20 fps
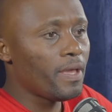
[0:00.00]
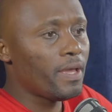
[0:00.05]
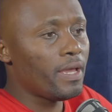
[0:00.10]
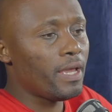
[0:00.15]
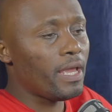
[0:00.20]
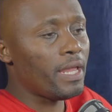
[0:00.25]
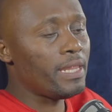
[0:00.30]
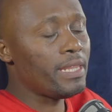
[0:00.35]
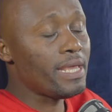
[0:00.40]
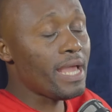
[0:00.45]

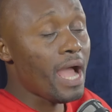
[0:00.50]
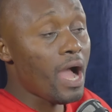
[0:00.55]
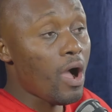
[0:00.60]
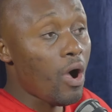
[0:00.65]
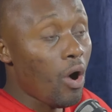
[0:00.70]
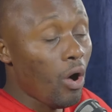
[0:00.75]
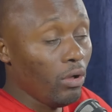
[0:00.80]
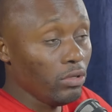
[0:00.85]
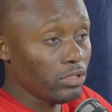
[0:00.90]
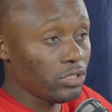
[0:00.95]
And they are
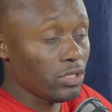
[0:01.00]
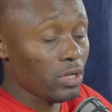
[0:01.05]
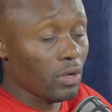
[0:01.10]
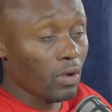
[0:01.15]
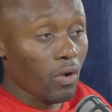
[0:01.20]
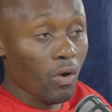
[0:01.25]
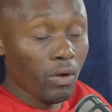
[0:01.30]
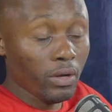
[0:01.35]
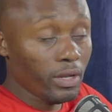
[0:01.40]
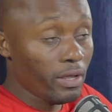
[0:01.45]
also
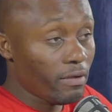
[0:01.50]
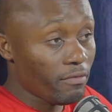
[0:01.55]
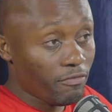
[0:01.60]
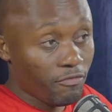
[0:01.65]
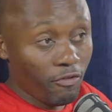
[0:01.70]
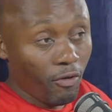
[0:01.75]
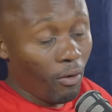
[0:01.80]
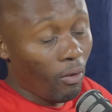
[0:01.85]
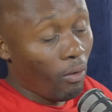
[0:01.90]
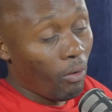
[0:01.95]
calling
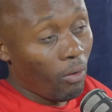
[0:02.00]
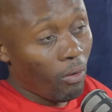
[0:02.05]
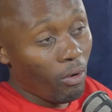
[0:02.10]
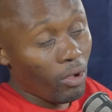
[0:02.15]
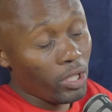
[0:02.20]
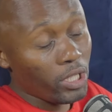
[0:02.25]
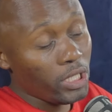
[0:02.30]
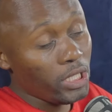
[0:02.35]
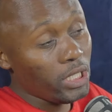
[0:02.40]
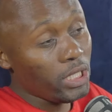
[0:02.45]
for
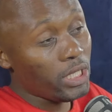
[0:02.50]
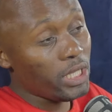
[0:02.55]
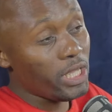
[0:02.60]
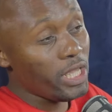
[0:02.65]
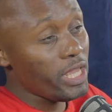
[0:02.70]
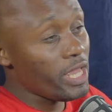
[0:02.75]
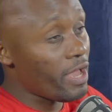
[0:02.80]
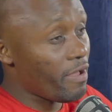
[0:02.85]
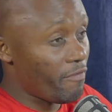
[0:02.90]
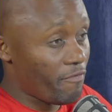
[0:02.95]

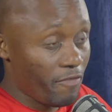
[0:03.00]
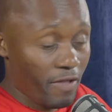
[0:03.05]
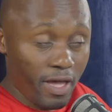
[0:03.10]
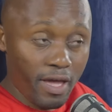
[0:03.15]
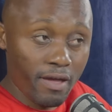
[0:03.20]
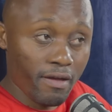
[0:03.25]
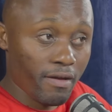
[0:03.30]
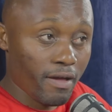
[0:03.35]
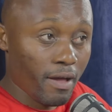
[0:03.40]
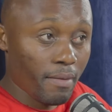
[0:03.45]
EFF.
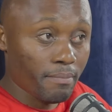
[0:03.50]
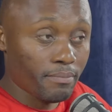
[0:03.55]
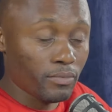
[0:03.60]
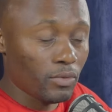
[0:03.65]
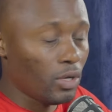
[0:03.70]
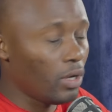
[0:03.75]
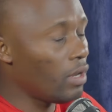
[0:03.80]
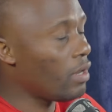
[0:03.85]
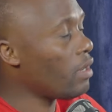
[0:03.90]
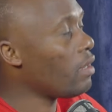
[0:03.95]

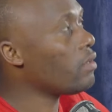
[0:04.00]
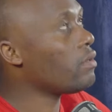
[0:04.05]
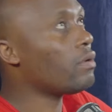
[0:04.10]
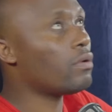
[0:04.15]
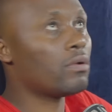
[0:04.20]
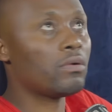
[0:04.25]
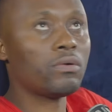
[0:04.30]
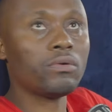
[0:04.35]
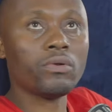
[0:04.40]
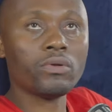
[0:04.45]

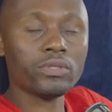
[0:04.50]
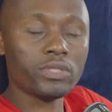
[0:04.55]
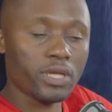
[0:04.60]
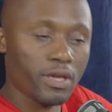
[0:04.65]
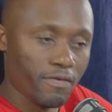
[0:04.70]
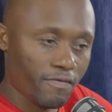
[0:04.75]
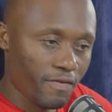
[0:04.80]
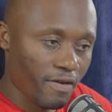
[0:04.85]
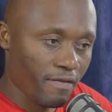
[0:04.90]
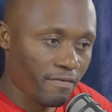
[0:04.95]
Not
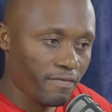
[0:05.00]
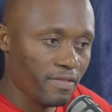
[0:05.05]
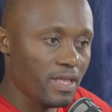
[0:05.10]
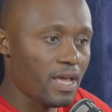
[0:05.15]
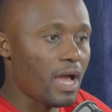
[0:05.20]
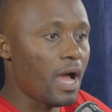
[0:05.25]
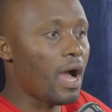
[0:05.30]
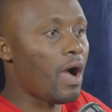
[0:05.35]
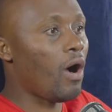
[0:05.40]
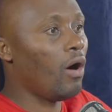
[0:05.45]
EFF. They
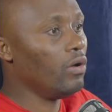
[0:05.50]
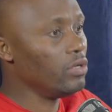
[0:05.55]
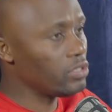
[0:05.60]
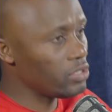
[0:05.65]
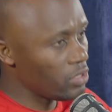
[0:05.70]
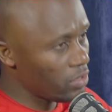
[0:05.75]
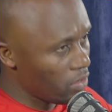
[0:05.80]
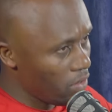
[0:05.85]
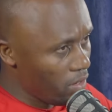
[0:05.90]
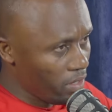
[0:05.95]
are also
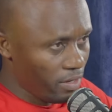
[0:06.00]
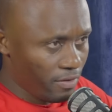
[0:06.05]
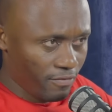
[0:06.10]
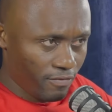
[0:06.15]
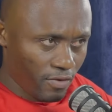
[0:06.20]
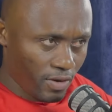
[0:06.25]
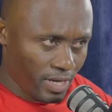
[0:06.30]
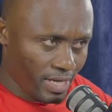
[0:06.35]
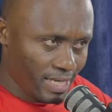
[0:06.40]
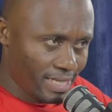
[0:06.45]
calling for
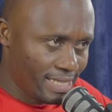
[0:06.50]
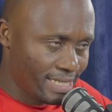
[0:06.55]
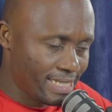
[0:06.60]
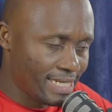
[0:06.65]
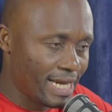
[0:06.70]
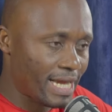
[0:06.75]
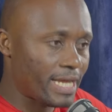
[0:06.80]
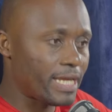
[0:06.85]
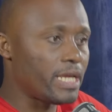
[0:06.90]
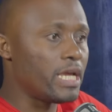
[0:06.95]

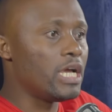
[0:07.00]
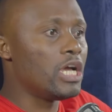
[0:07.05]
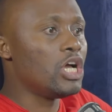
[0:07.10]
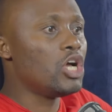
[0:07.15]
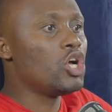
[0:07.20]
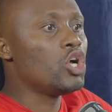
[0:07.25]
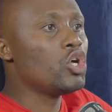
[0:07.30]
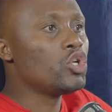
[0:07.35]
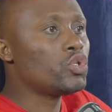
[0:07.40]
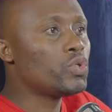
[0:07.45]
ETA
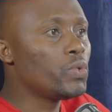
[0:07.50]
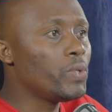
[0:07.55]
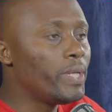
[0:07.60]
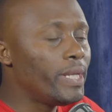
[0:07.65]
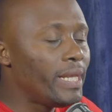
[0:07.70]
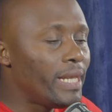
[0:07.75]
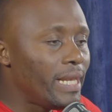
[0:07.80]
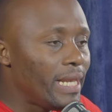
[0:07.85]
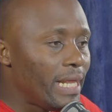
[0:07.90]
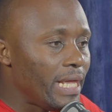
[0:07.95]
to
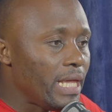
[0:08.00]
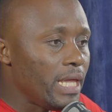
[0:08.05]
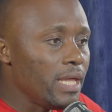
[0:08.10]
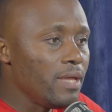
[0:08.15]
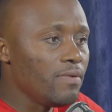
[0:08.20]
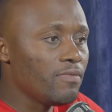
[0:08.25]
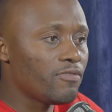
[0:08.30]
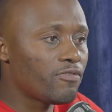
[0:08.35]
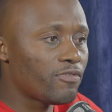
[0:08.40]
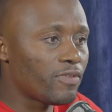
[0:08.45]

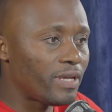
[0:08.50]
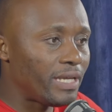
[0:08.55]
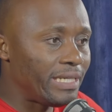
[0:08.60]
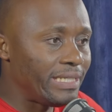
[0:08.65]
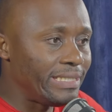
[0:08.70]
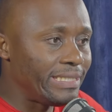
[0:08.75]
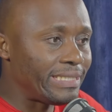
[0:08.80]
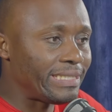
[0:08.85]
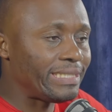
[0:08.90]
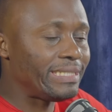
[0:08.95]
leave
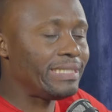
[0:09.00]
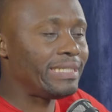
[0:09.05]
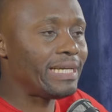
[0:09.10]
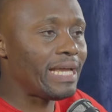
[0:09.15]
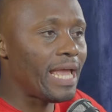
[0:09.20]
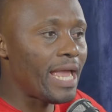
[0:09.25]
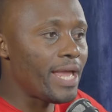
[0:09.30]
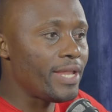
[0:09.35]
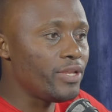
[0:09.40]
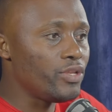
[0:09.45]

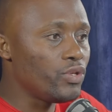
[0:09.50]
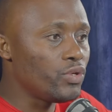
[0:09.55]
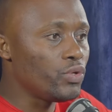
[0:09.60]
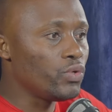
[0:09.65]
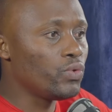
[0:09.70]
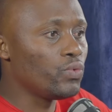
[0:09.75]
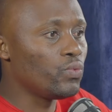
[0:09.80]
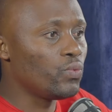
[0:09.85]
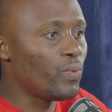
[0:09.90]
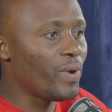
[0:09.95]

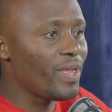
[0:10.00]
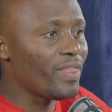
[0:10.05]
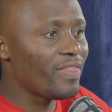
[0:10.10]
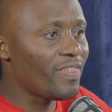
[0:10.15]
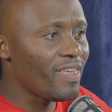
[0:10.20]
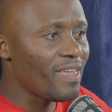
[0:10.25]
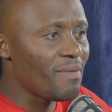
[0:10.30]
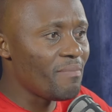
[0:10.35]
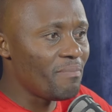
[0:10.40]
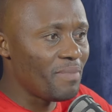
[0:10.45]
EGNU with
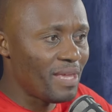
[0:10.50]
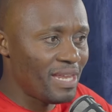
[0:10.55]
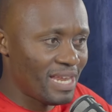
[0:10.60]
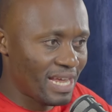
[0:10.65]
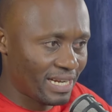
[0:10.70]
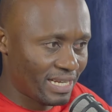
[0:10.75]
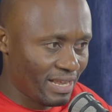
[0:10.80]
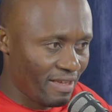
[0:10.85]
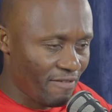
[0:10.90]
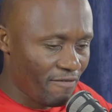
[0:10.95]
immediate
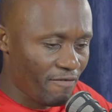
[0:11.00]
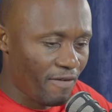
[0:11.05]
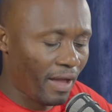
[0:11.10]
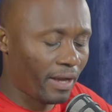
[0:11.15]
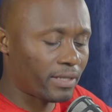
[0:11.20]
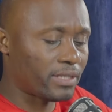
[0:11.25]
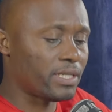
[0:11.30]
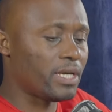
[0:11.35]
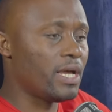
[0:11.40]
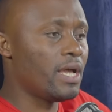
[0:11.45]

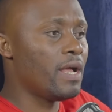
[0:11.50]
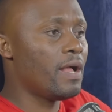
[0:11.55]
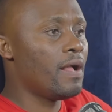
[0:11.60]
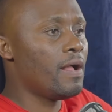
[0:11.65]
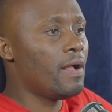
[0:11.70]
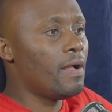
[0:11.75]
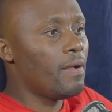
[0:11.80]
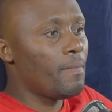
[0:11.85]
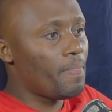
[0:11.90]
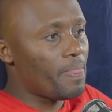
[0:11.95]
effect.
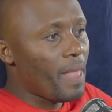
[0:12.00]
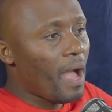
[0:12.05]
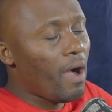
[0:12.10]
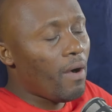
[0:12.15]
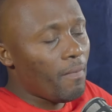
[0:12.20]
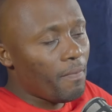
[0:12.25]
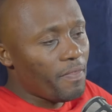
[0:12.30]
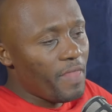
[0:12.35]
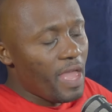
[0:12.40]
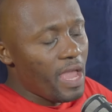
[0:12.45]
Now,
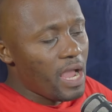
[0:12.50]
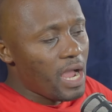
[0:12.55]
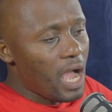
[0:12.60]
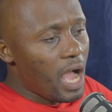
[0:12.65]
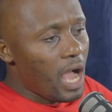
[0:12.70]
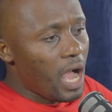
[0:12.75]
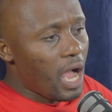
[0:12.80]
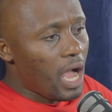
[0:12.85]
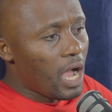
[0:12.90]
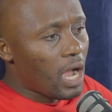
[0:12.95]
they
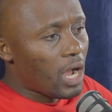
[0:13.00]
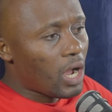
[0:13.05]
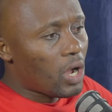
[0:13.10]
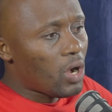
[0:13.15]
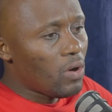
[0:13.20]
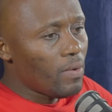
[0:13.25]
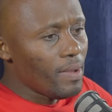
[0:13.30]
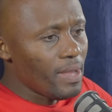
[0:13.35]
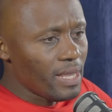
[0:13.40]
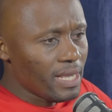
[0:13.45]
are
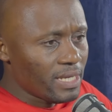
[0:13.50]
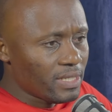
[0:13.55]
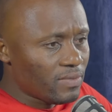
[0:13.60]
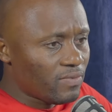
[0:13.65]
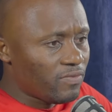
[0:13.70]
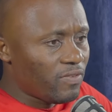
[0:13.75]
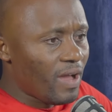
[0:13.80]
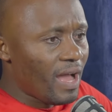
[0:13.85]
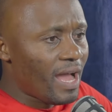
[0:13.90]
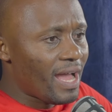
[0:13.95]
going as
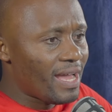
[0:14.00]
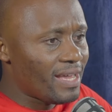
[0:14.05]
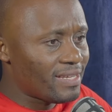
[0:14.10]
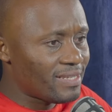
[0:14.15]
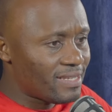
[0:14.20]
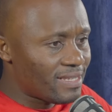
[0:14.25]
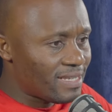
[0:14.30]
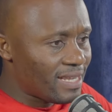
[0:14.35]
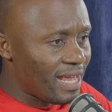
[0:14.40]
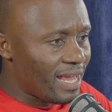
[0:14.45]
far as
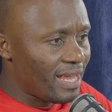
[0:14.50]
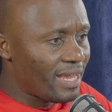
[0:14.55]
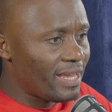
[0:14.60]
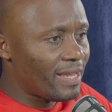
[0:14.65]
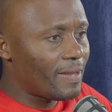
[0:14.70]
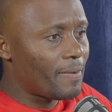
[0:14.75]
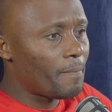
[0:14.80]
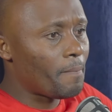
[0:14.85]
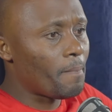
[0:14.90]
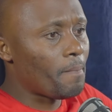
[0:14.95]

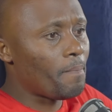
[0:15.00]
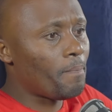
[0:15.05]
saying,